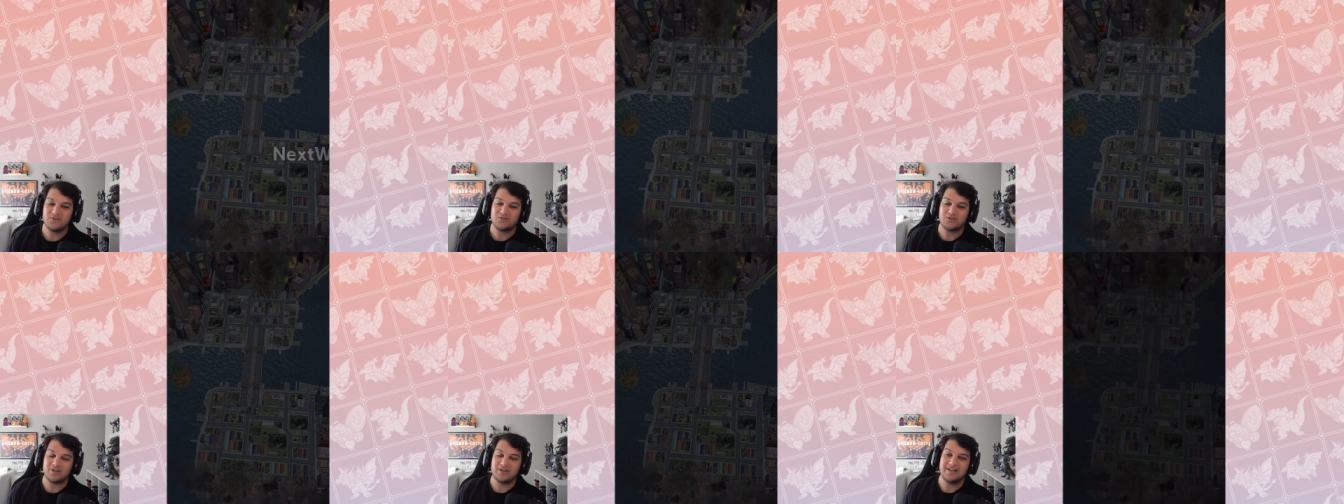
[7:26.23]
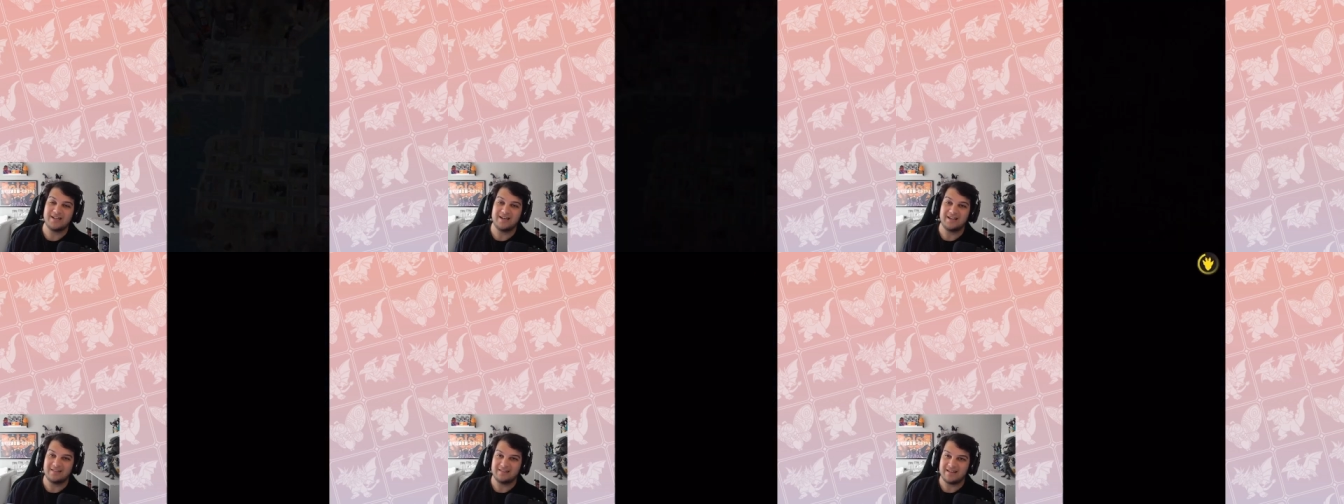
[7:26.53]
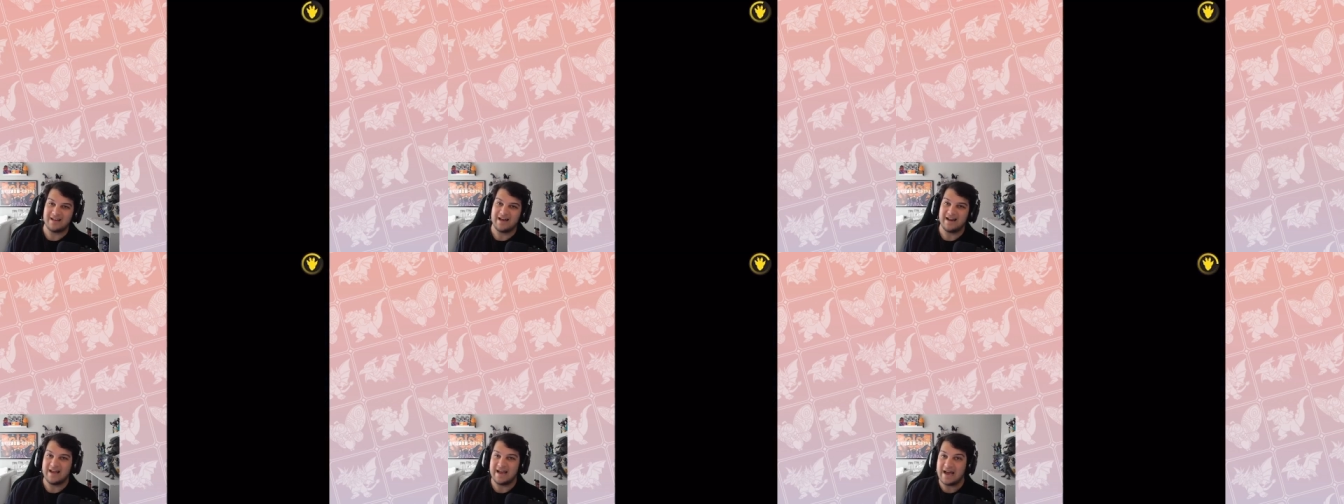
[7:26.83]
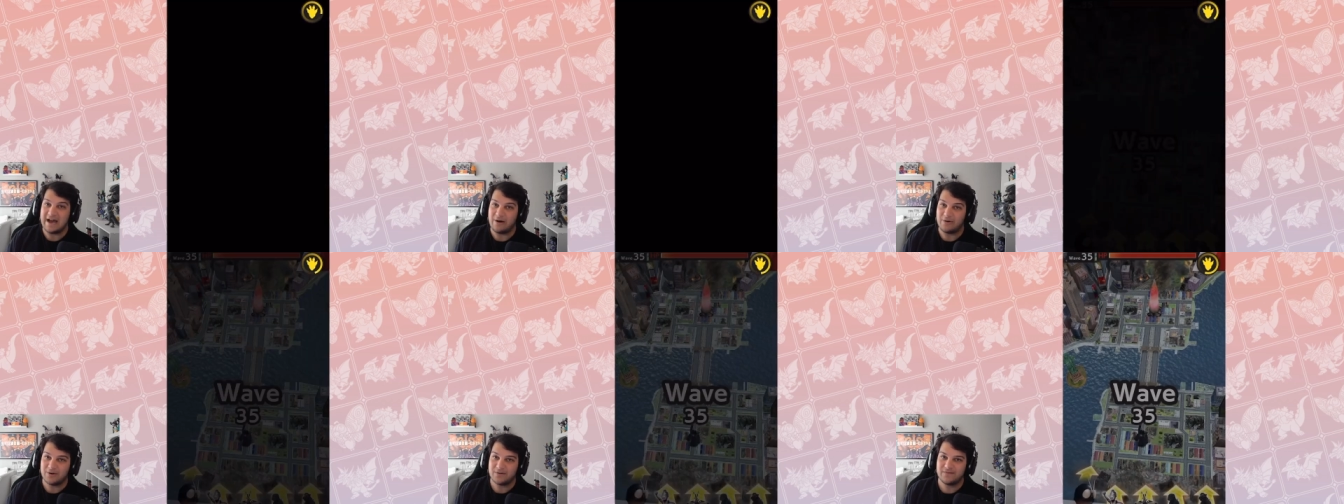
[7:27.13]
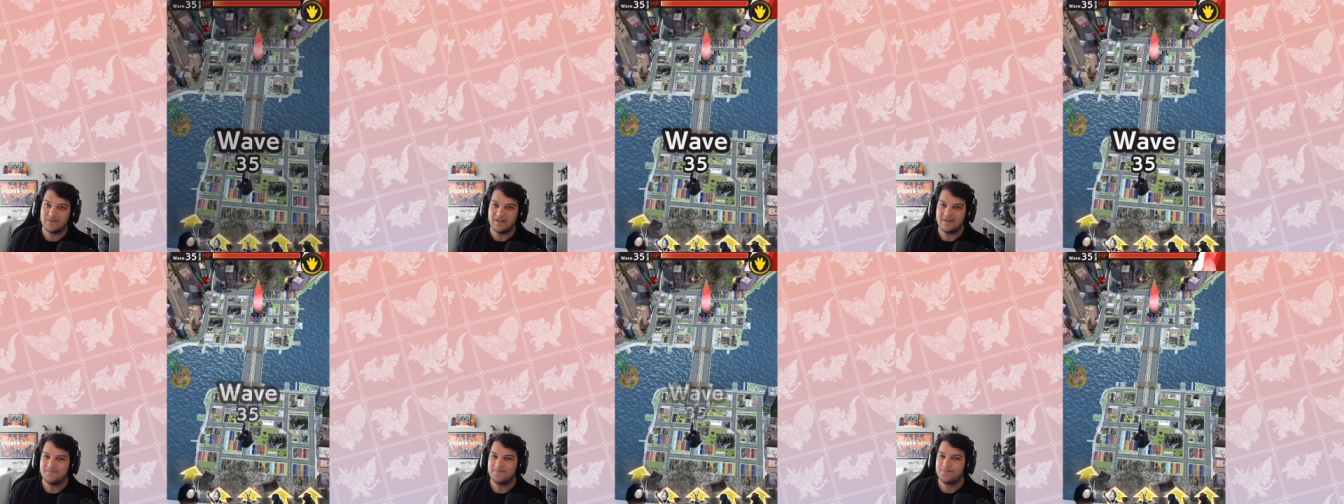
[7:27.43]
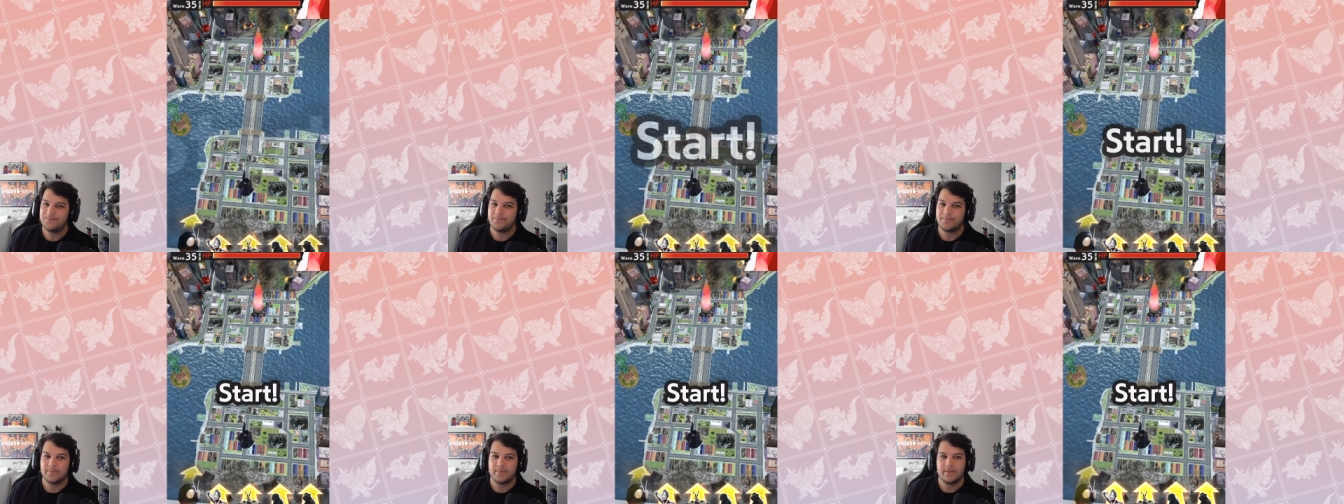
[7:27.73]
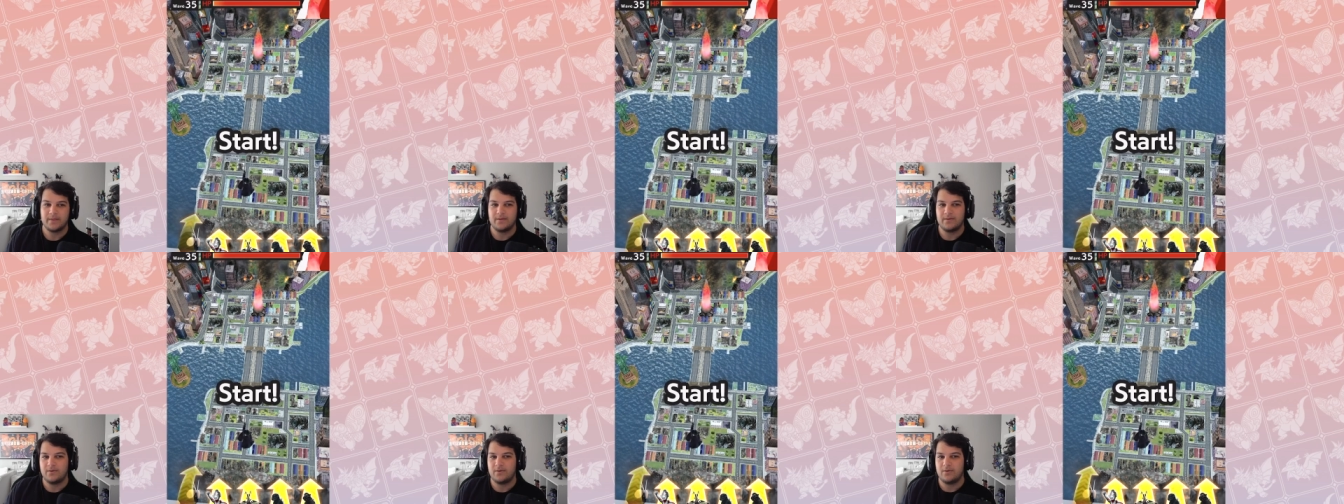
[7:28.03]
the kills. You're going to get a lot out of it.
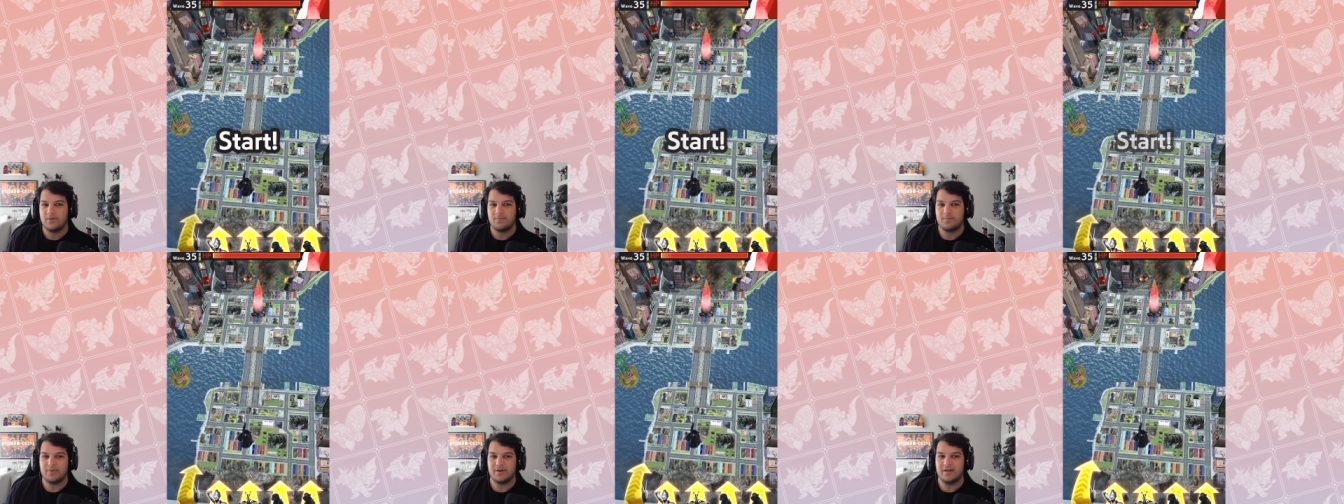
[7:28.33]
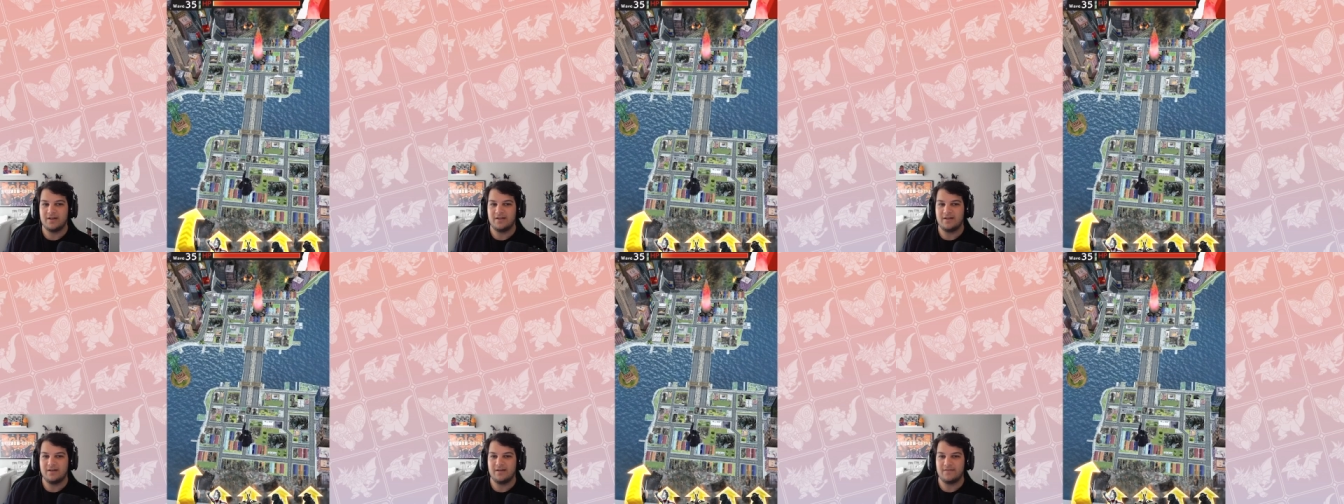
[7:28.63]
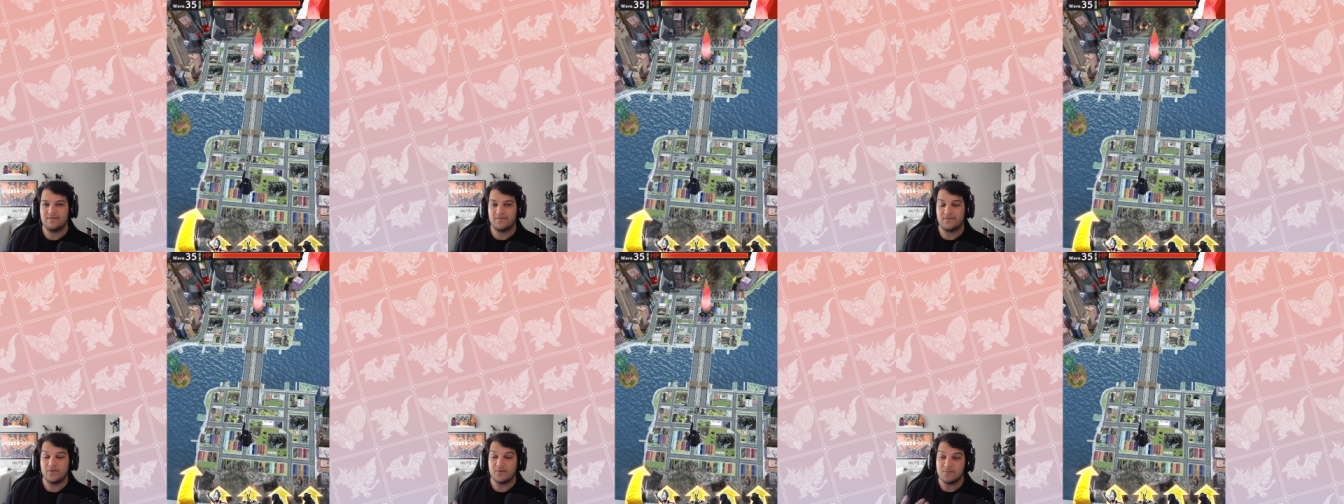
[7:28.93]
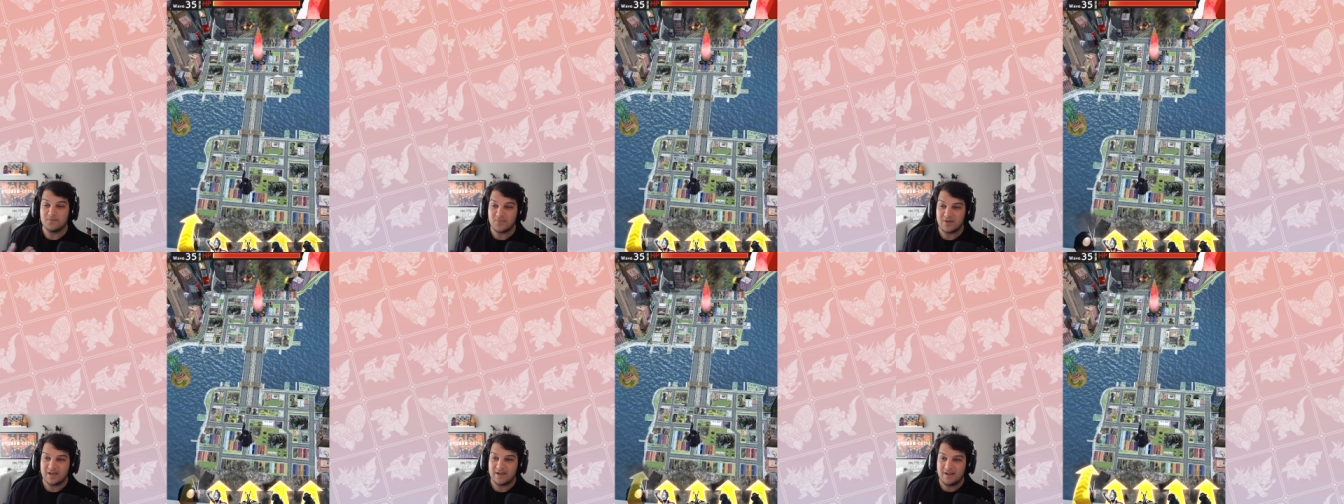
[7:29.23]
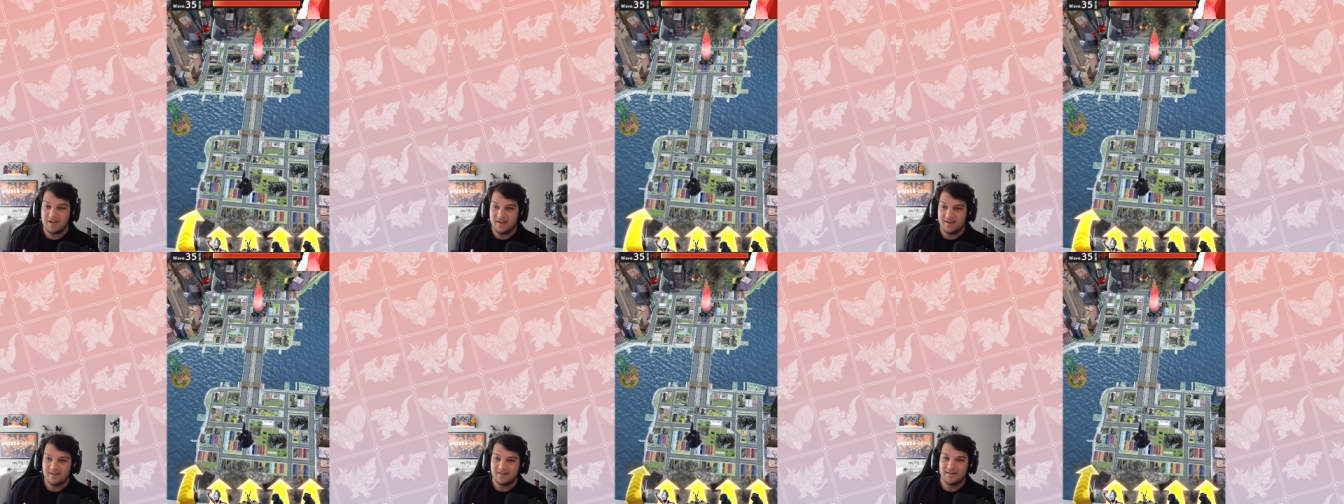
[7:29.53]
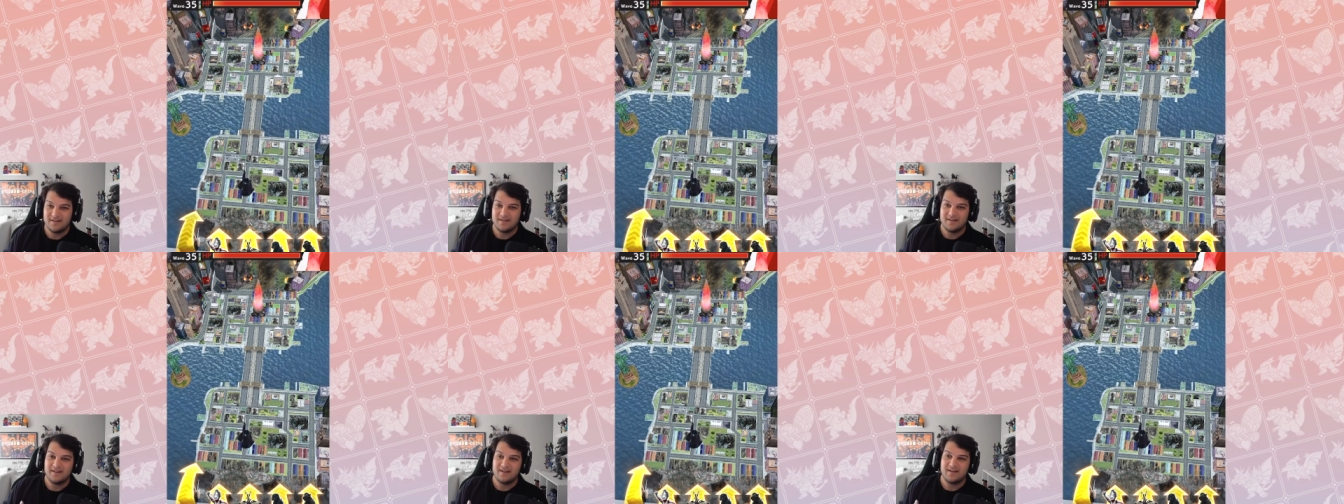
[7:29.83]
But for me,